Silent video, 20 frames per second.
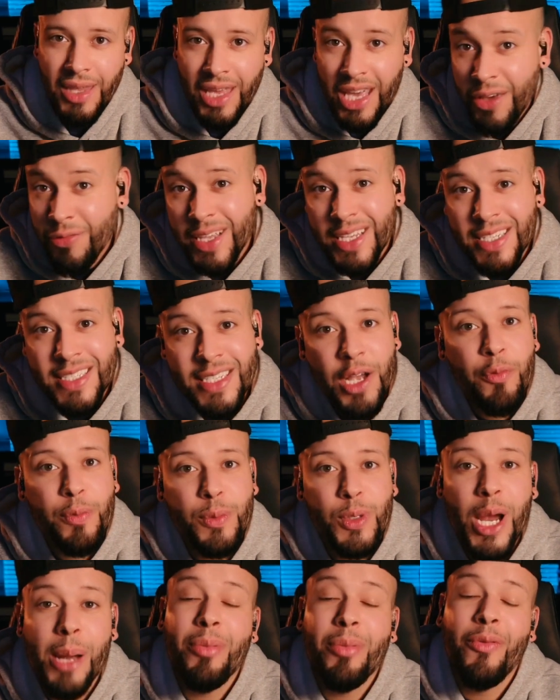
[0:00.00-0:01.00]
If this helped,
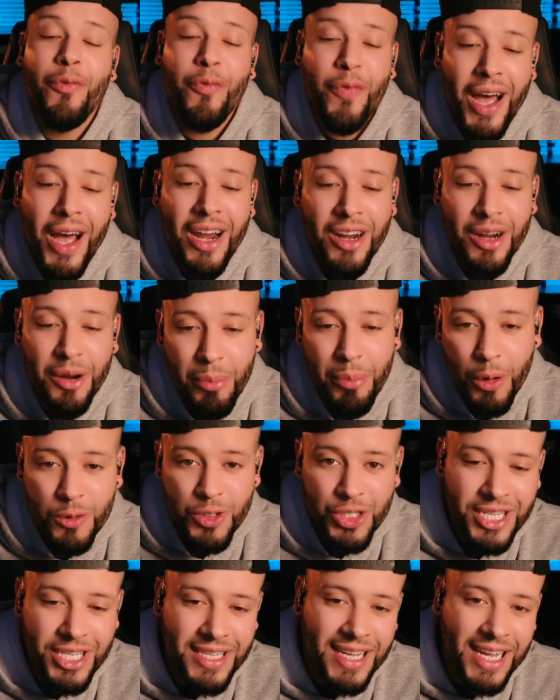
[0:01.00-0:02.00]
drop a fire
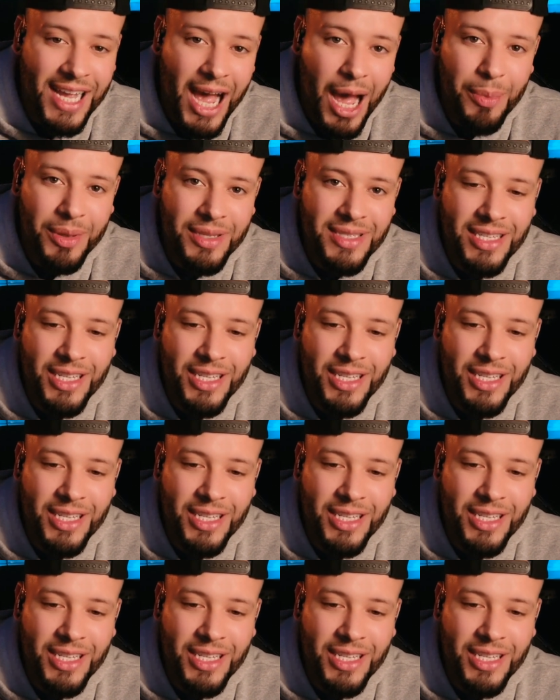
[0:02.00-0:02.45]
emoji in the comments.